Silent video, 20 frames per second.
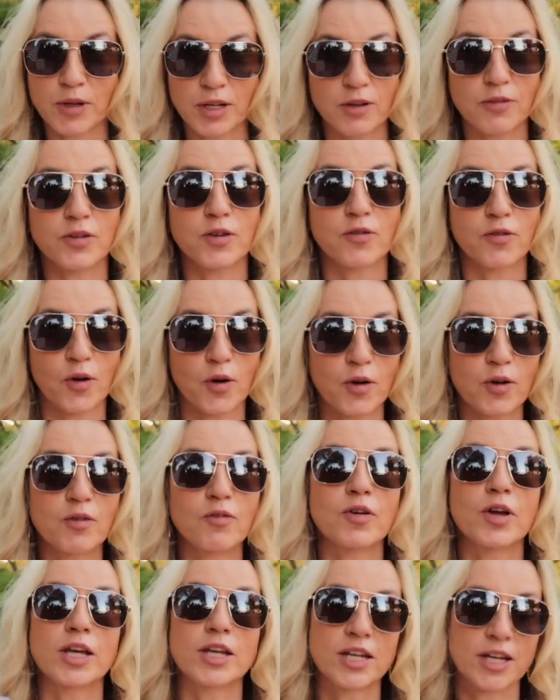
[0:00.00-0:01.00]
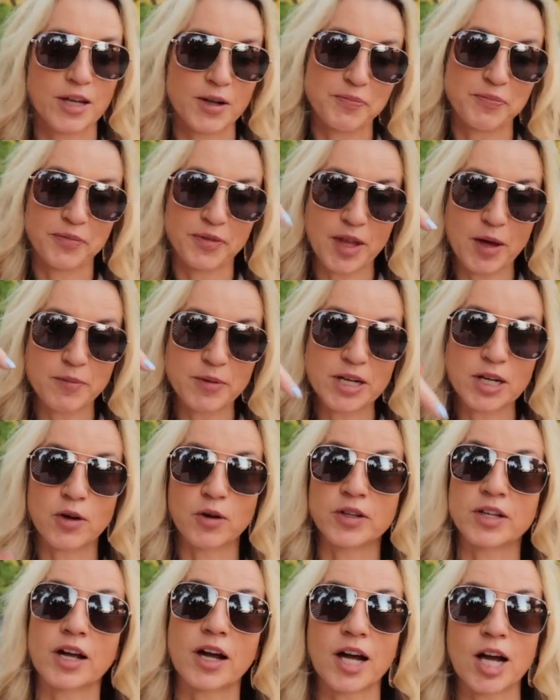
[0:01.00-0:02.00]
And if you've heard of it, let me know
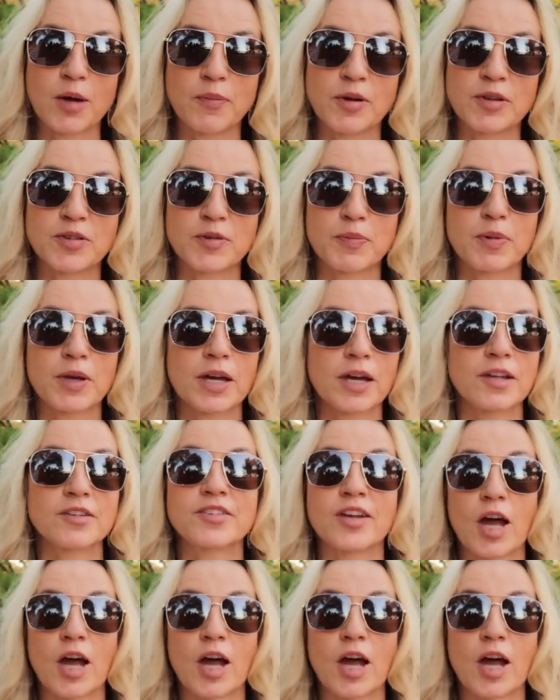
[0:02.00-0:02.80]
in the comments because